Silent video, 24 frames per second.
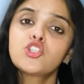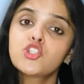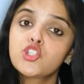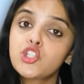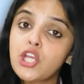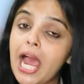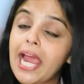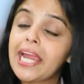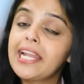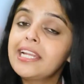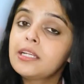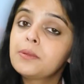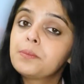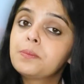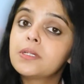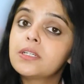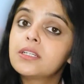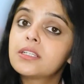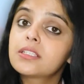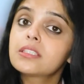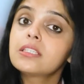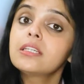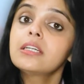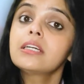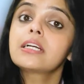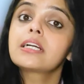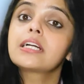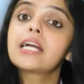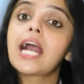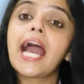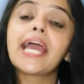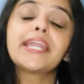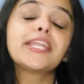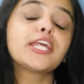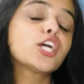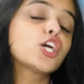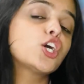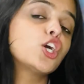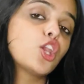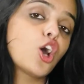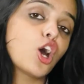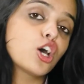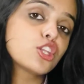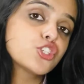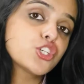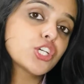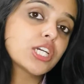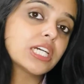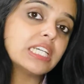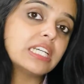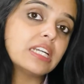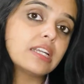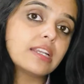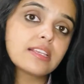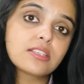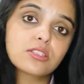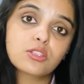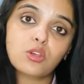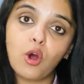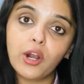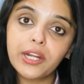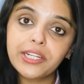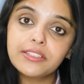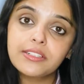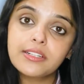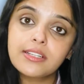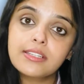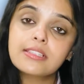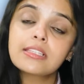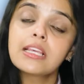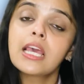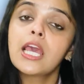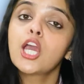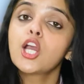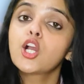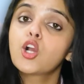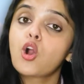childbirth, gynecological disorders,